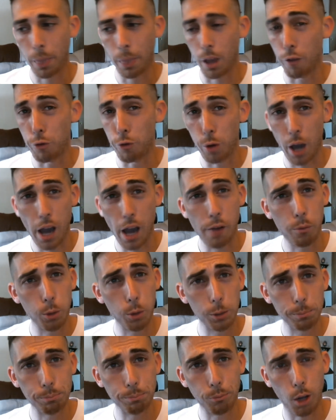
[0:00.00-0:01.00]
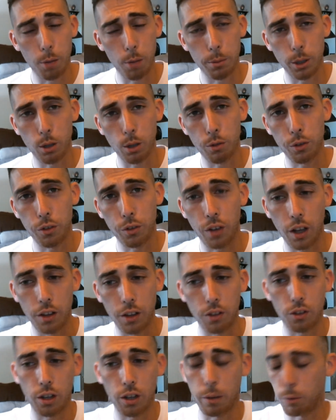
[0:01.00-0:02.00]
If you have one, let me know if you've had
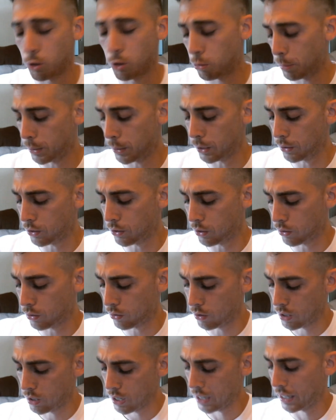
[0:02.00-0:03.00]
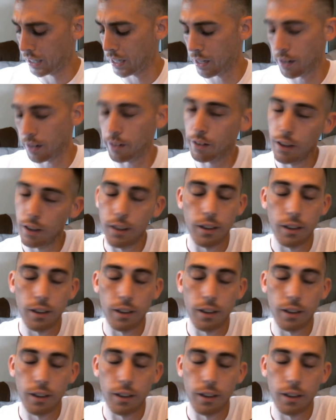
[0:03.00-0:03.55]
the same experiences. Again,